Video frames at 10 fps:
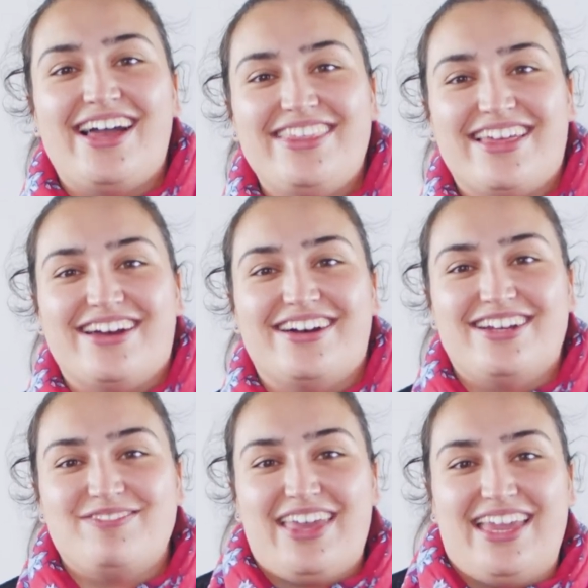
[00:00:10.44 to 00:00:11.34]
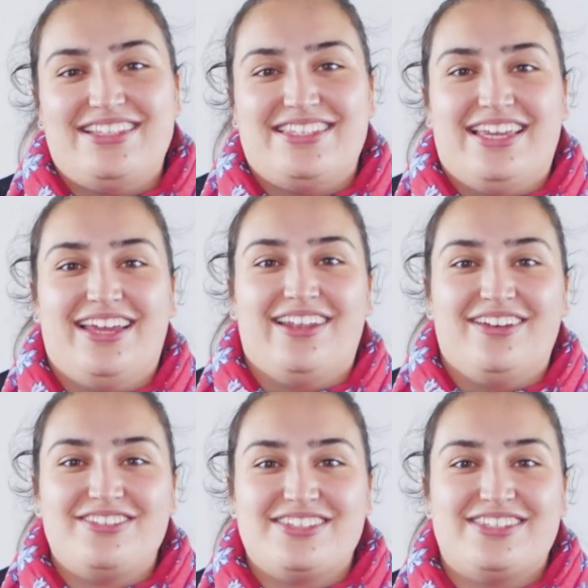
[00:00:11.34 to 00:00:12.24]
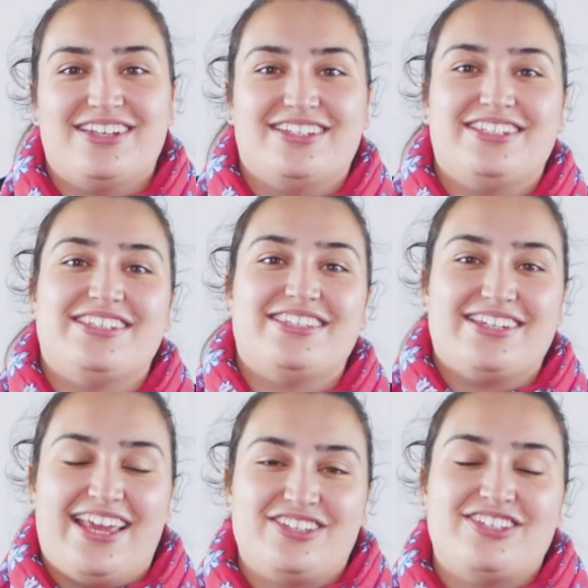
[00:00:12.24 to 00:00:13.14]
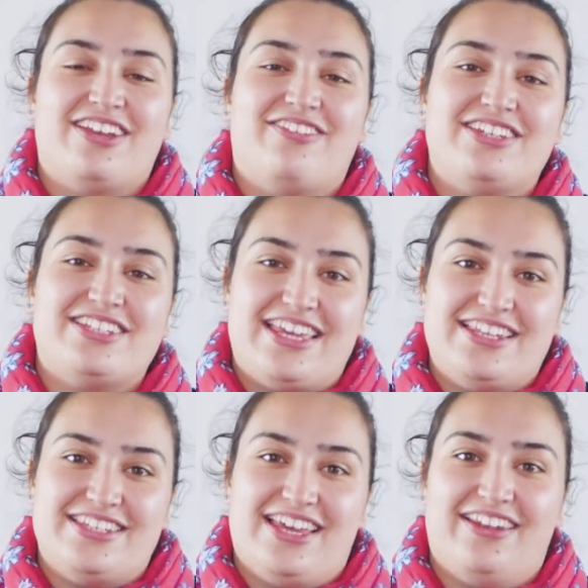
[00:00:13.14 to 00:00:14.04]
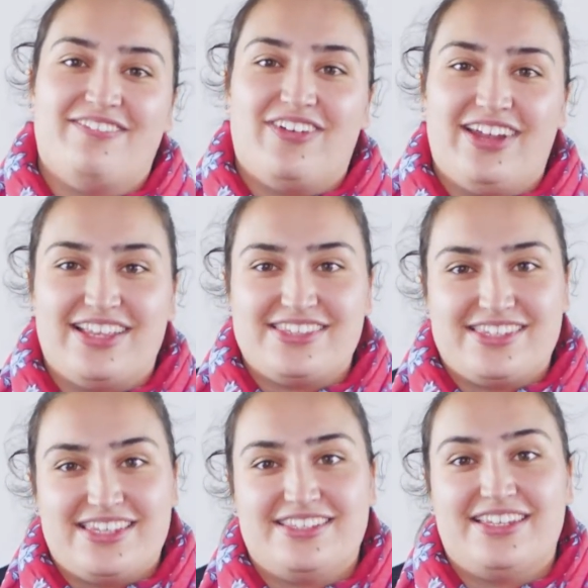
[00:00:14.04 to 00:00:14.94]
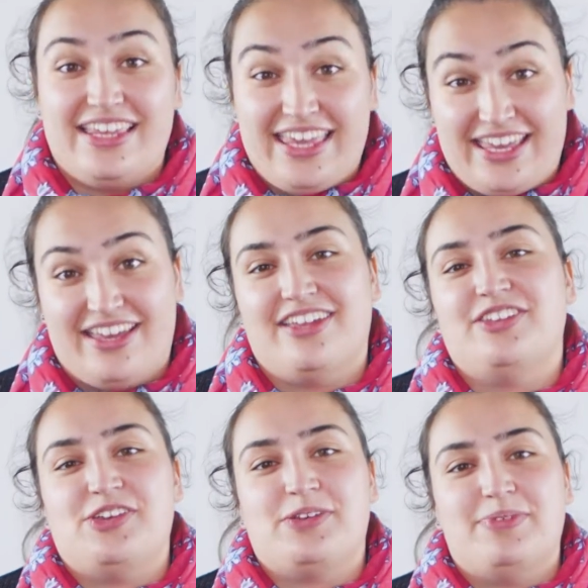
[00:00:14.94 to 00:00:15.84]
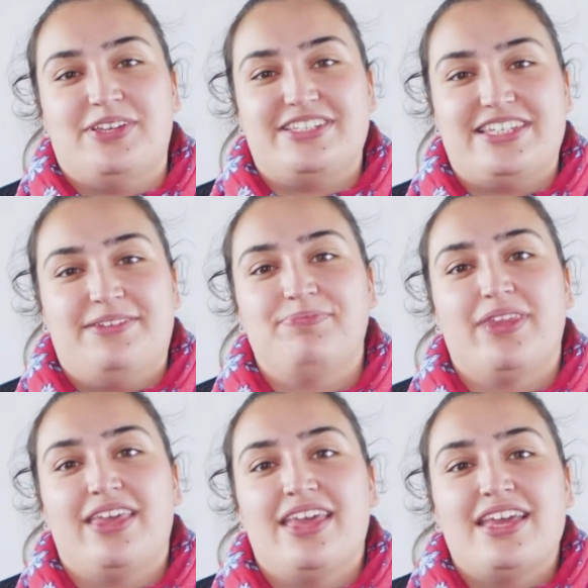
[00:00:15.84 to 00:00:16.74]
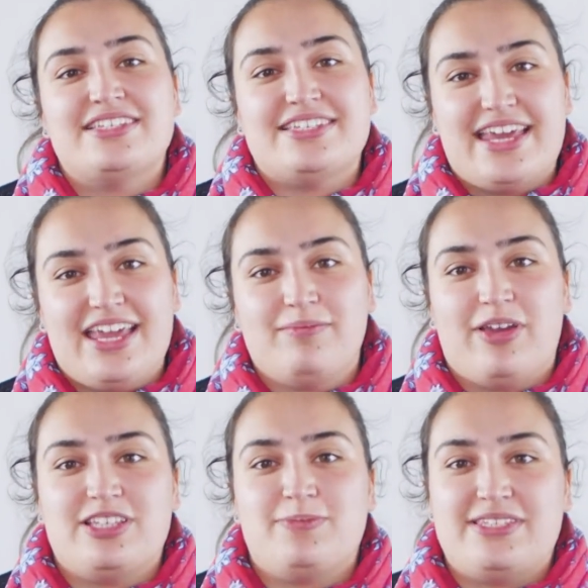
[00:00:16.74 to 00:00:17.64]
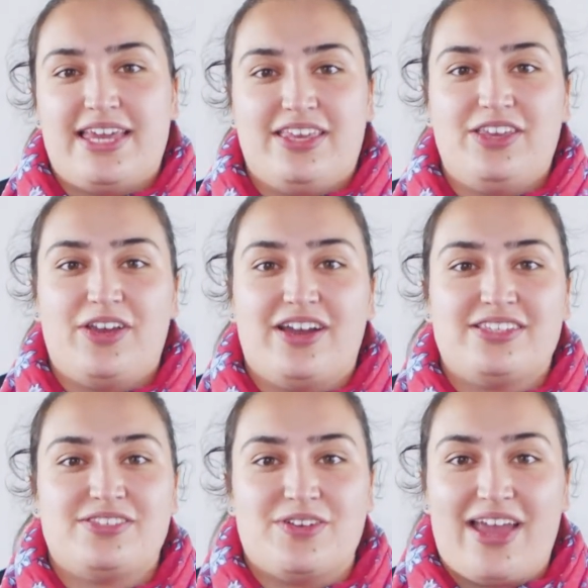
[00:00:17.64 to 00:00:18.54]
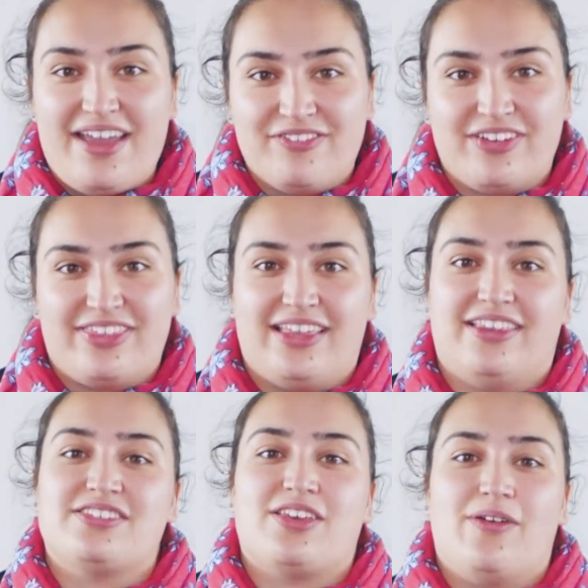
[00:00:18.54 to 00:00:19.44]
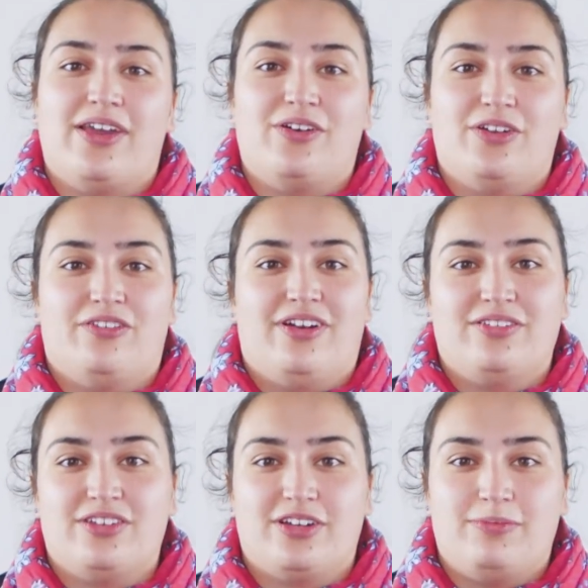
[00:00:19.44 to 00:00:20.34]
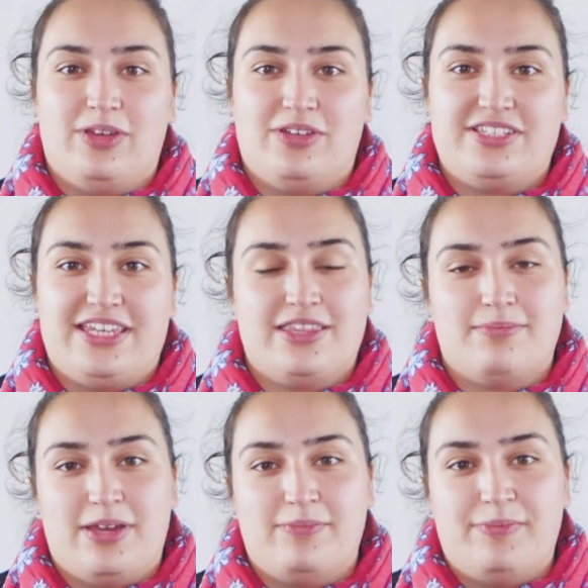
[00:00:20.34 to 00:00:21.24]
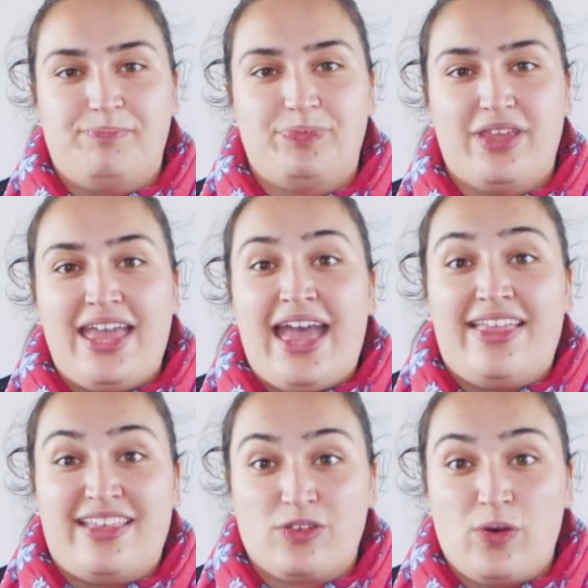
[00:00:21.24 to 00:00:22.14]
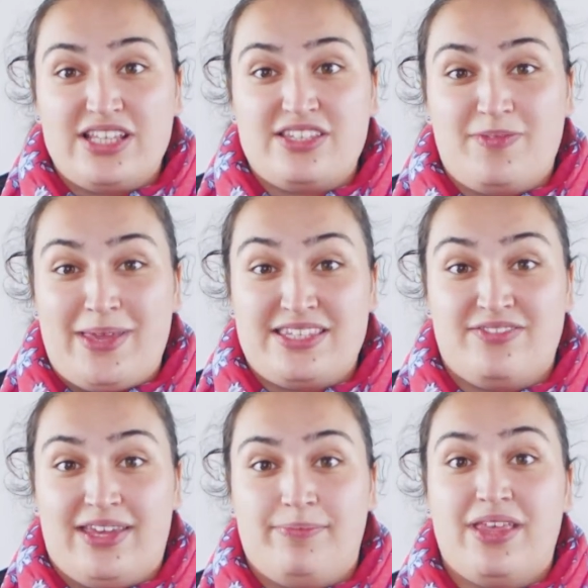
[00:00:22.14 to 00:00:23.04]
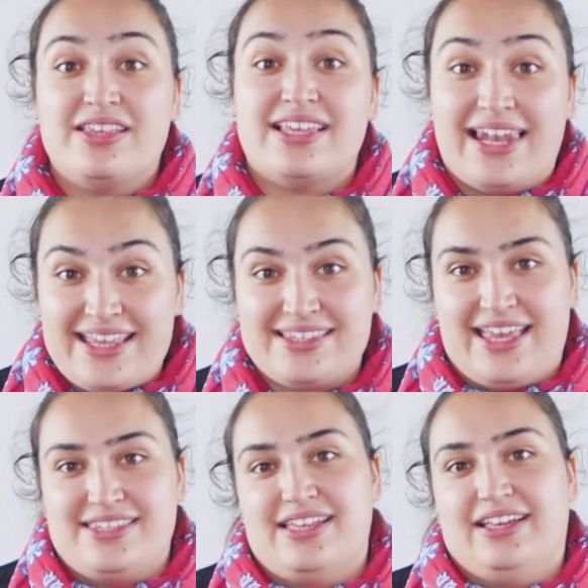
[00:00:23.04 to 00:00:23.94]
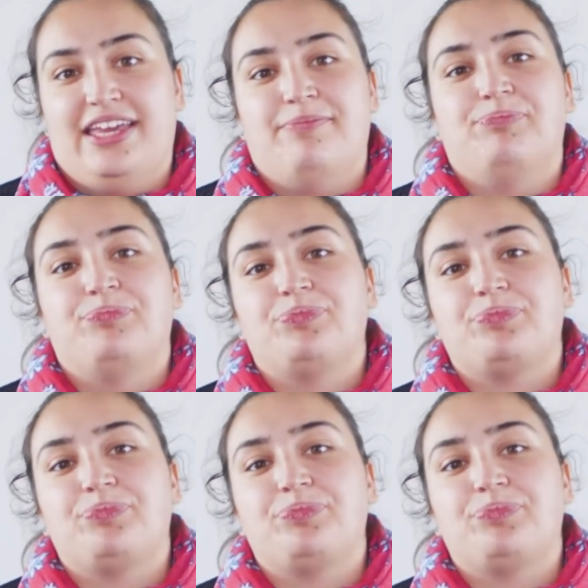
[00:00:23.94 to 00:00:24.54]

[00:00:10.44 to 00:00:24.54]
there, I'm Katie, and I've just started as the Next Generation Intern and Finance Assistant here at New Community. Today I'm going to be taking you guys through everything that's going on around our community at the moment. And there's quite a bit of it, so let's get stuck in.